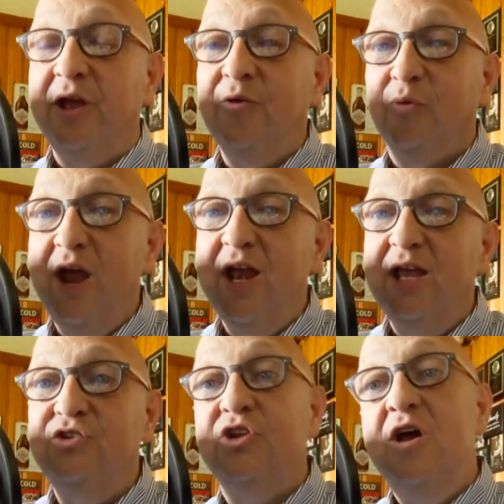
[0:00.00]
in
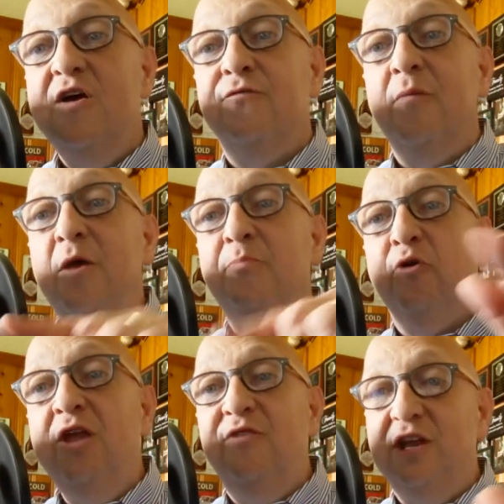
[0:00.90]
ratings from the
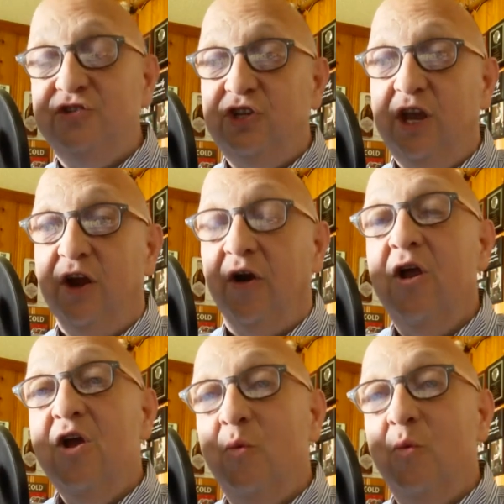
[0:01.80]
previous year,